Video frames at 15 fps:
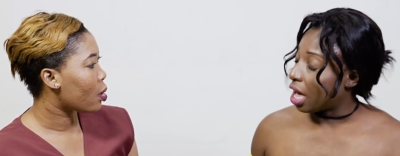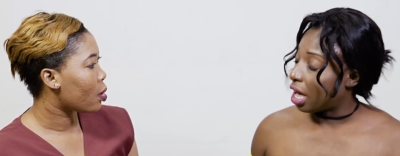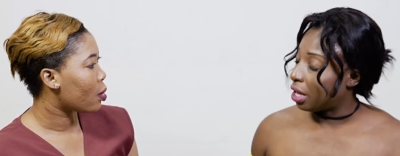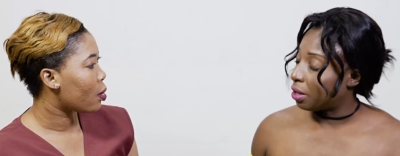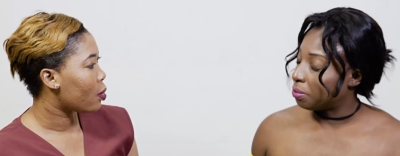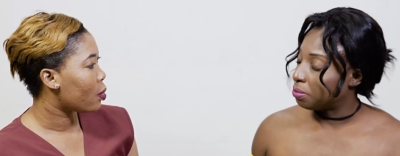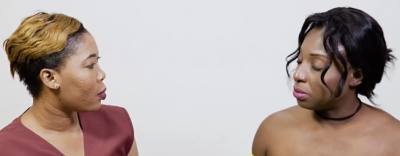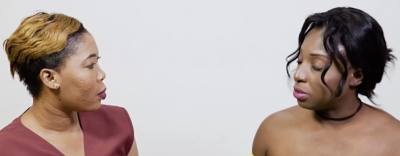
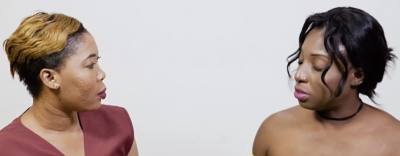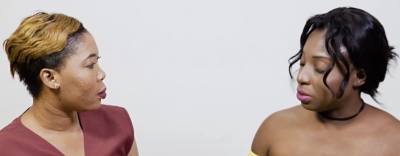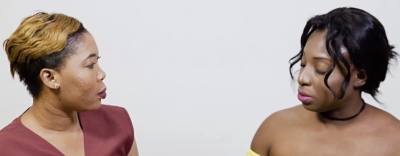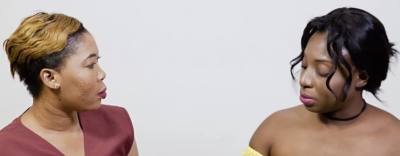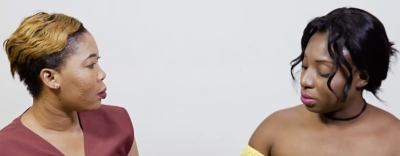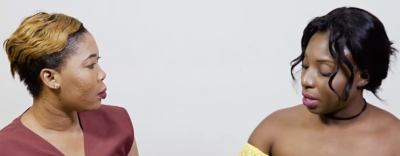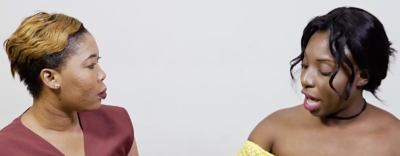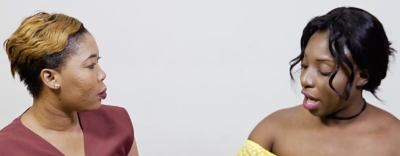Speaker 1: um,
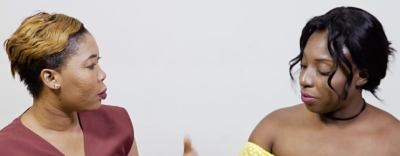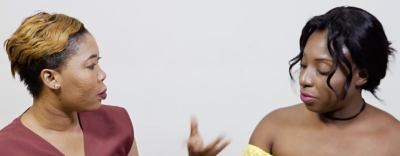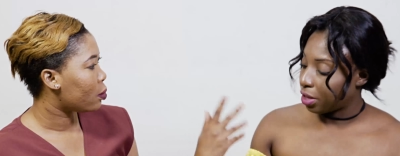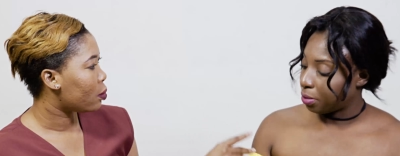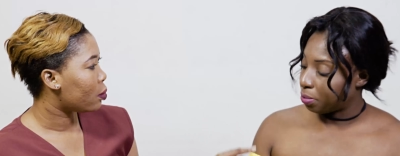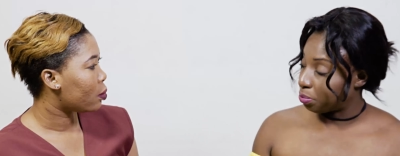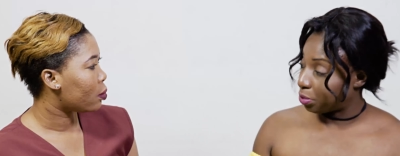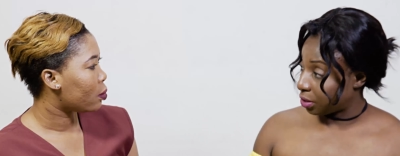to have
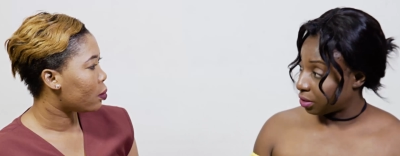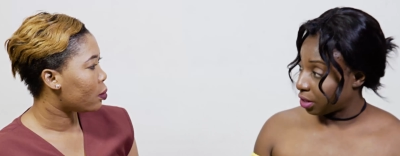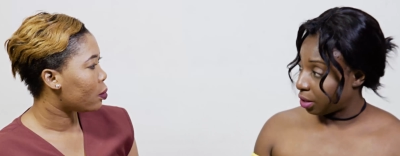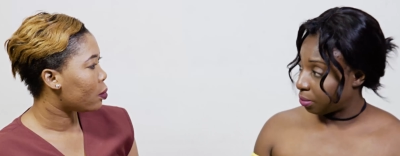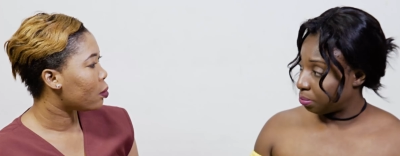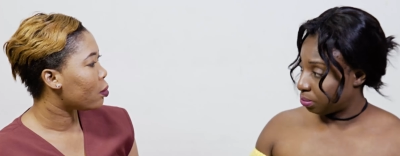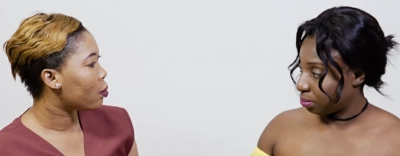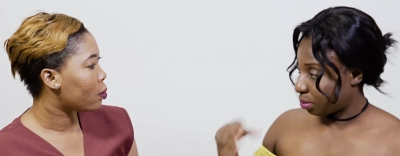them bring
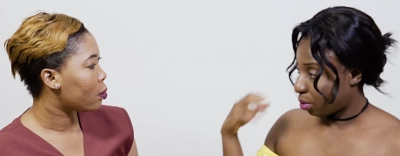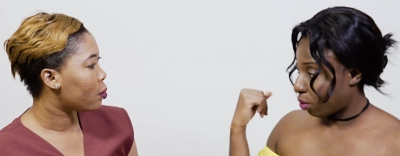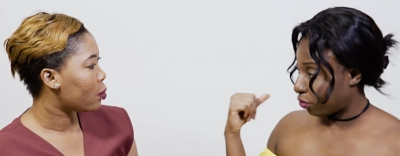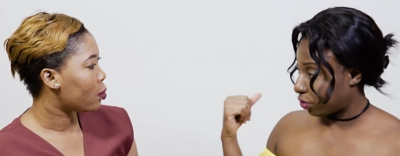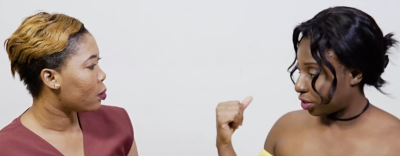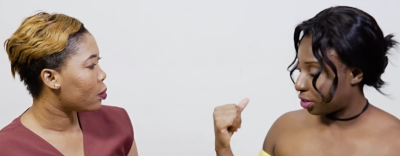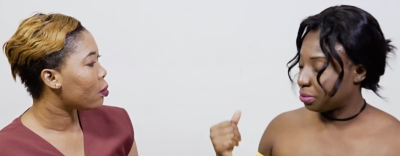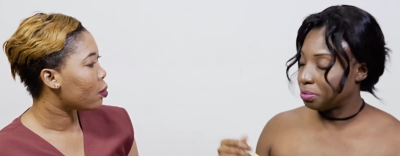them
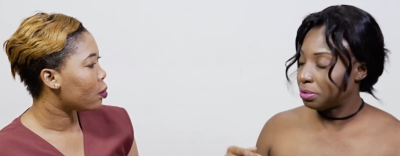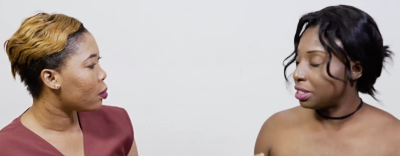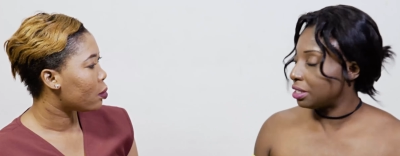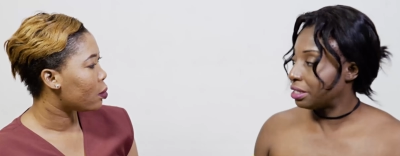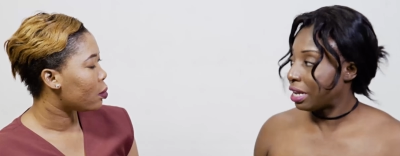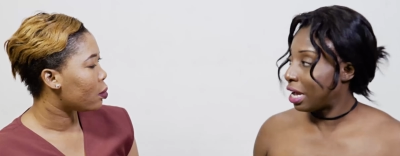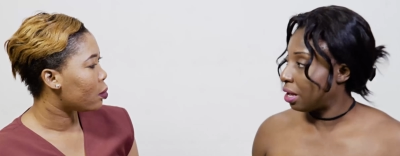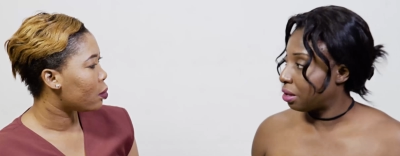over, but
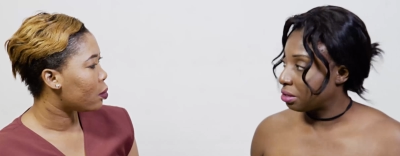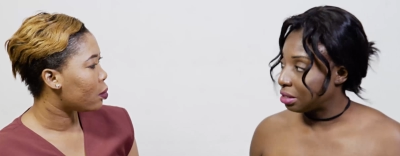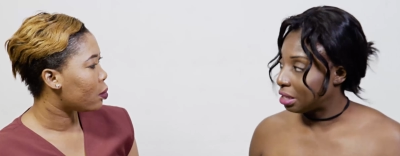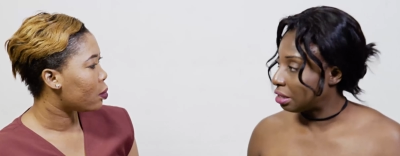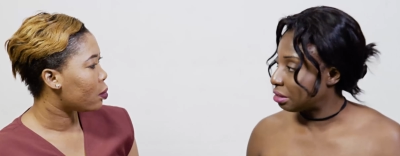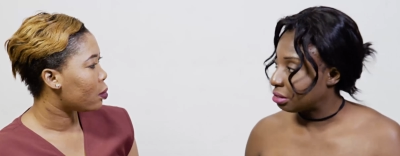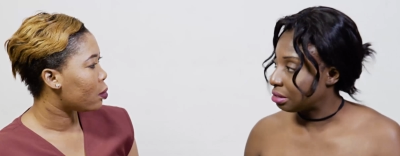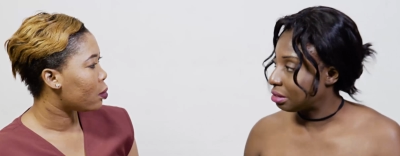now
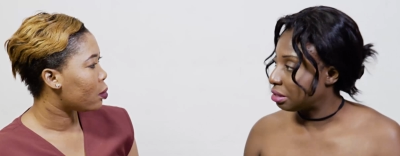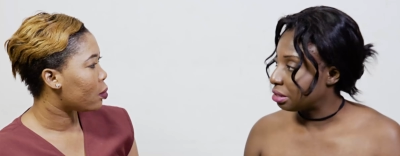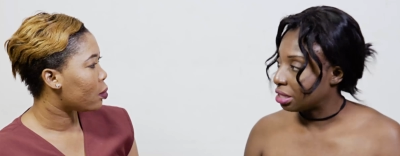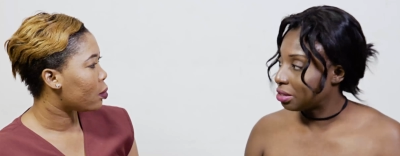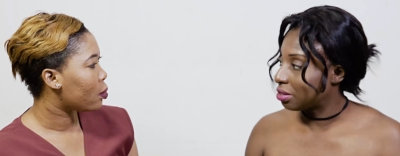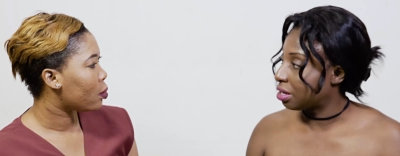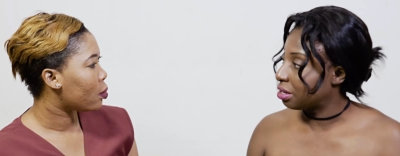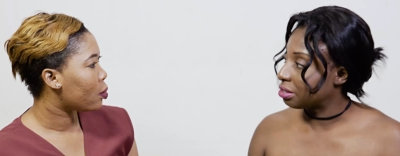that's
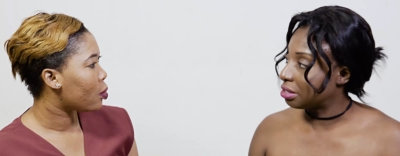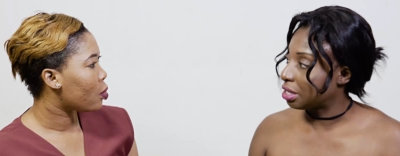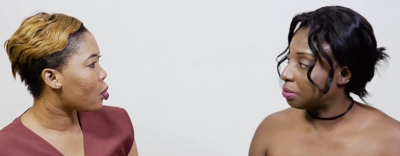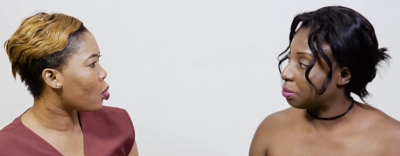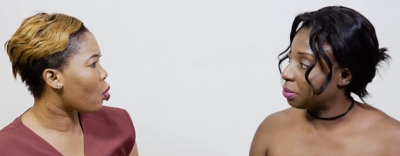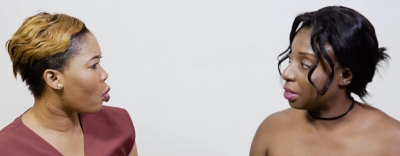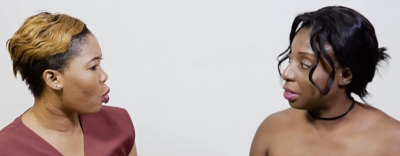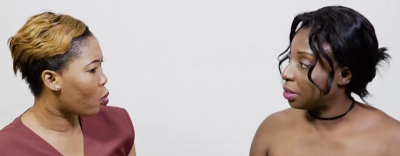that's not
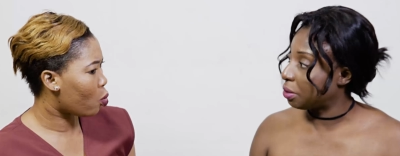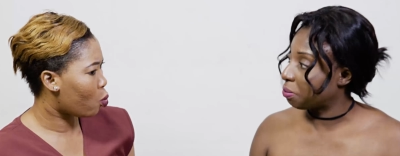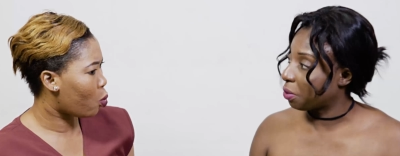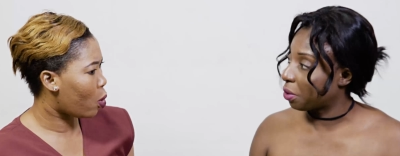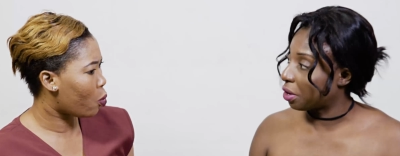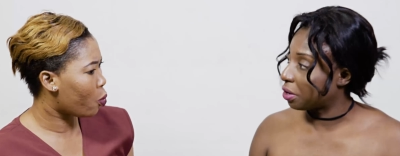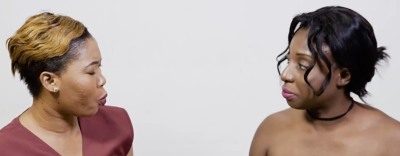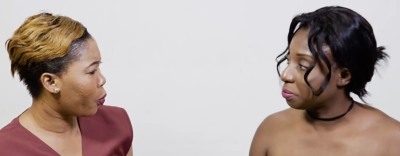acceptable so anymore.
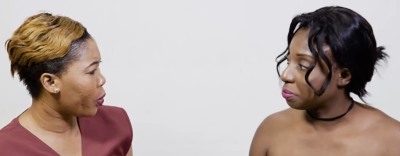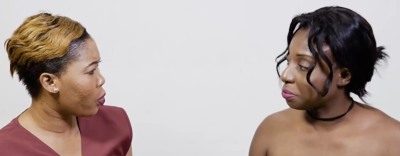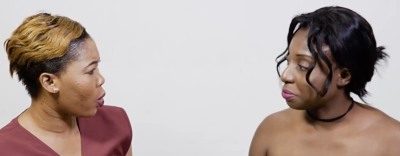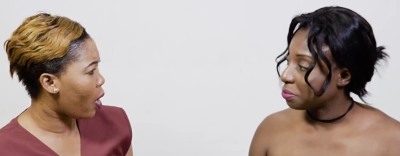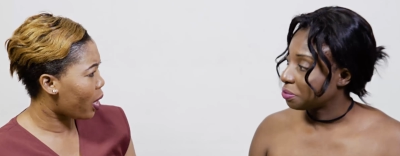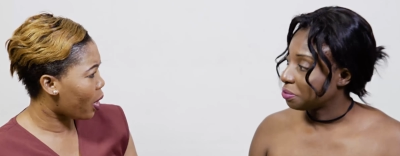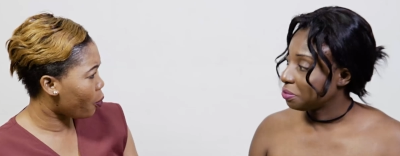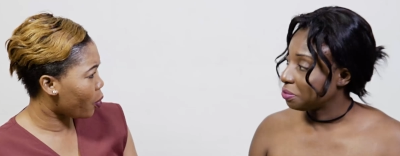So oh, we do?
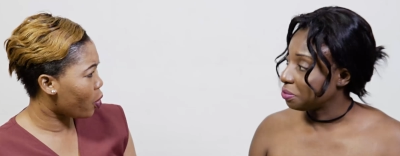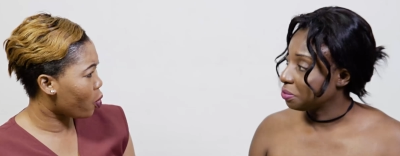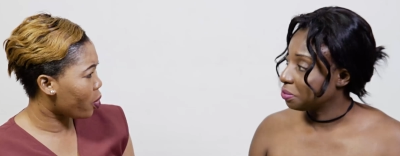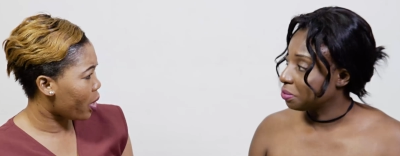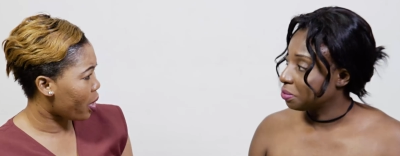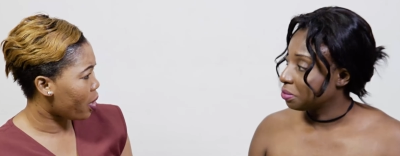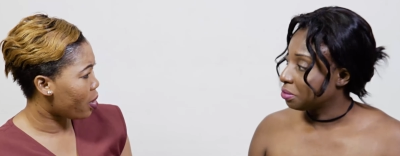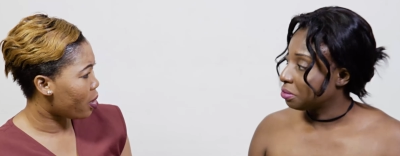How can we go
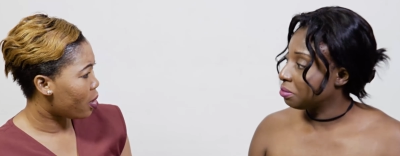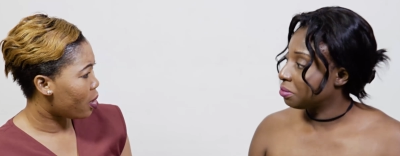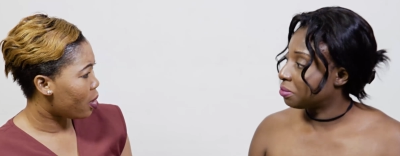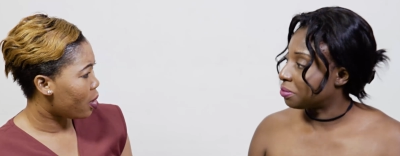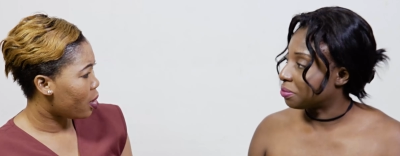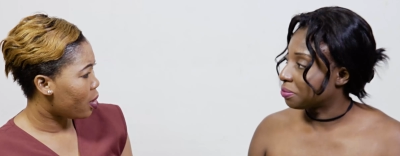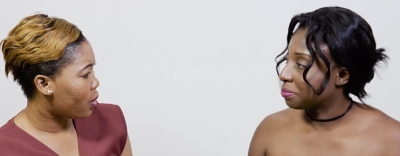there? Hmm.